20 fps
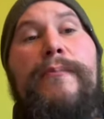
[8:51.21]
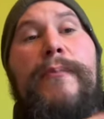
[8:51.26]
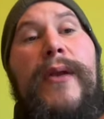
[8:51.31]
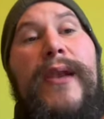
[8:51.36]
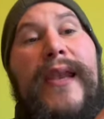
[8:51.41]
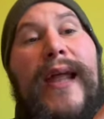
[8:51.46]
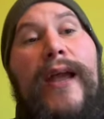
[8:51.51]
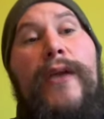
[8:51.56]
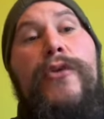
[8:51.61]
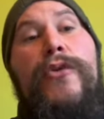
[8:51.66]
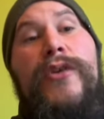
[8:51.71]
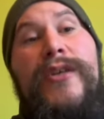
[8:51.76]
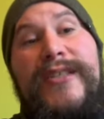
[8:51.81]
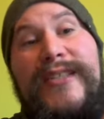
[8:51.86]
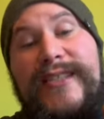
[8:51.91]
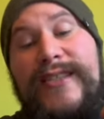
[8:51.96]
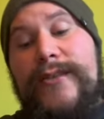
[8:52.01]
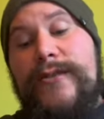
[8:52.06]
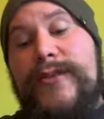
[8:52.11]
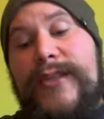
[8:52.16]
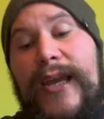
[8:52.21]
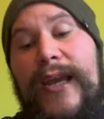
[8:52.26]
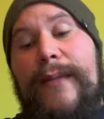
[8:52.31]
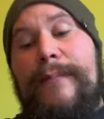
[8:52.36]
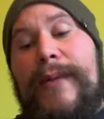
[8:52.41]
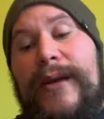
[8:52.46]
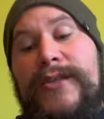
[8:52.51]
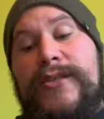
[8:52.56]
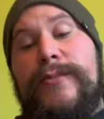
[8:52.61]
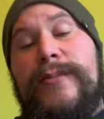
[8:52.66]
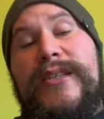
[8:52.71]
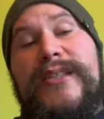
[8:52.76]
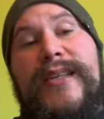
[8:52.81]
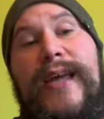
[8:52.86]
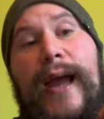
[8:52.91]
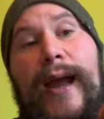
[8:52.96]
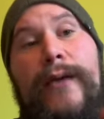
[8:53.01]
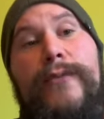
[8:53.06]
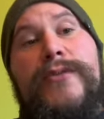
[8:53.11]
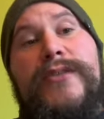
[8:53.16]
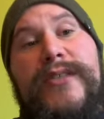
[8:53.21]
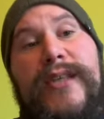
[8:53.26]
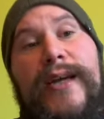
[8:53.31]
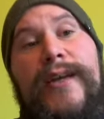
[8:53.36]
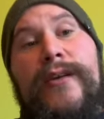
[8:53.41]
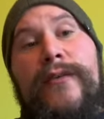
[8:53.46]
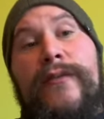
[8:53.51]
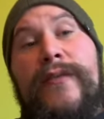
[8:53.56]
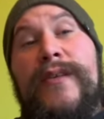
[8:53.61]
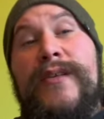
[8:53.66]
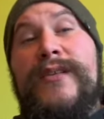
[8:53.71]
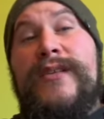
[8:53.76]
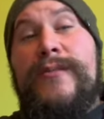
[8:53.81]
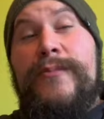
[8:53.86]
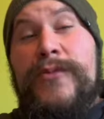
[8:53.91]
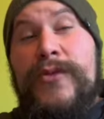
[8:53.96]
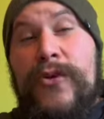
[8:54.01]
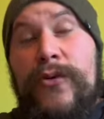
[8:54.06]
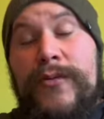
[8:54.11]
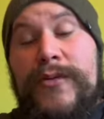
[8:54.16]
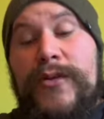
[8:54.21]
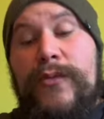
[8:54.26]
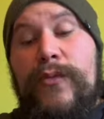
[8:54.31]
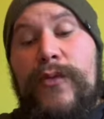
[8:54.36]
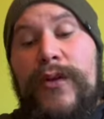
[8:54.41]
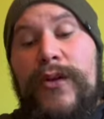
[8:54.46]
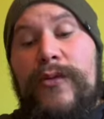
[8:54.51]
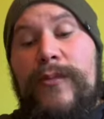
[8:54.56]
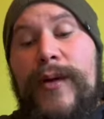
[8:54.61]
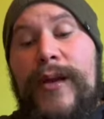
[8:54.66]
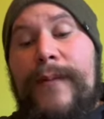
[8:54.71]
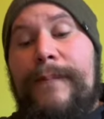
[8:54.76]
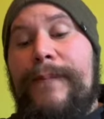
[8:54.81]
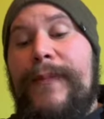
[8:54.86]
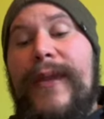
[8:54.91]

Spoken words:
but now you can still take measurements outside of a subscription with Lumen,